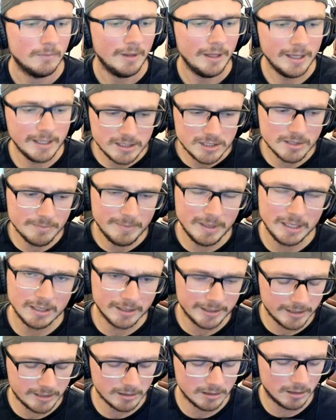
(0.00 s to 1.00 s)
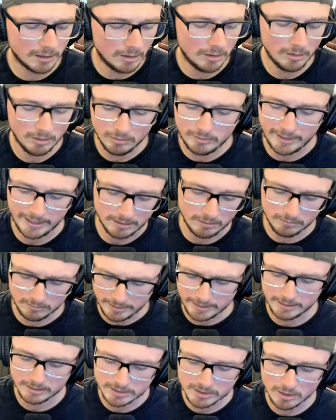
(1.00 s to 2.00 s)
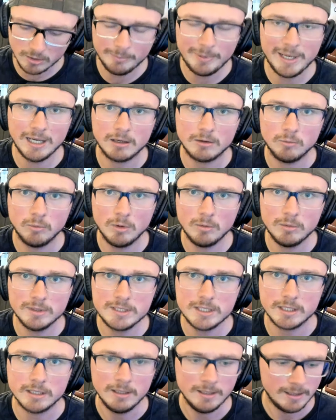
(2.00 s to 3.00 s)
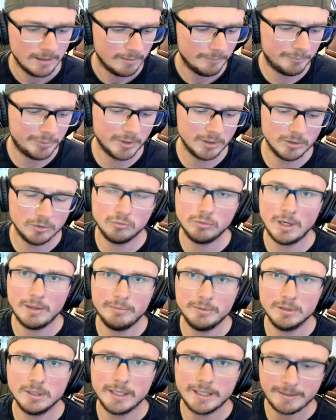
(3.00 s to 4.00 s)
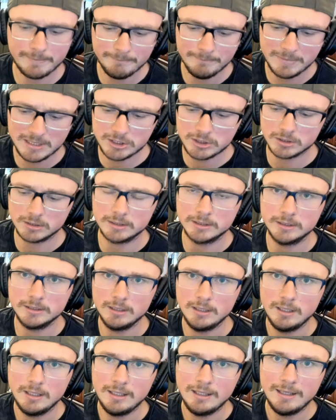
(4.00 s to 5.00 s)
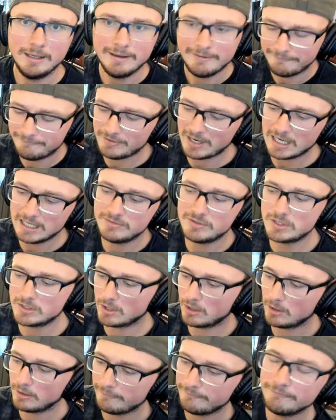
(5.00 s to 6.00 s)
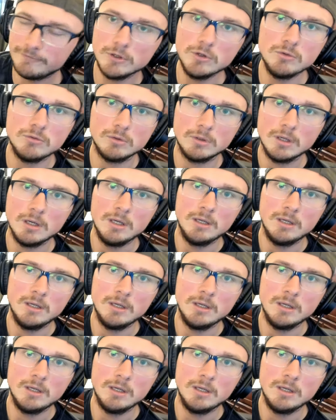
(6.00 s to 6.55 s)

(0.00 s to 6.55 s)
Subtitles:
It's okay, let's go back. What was it? Burn rubber like Michelin. Five star food.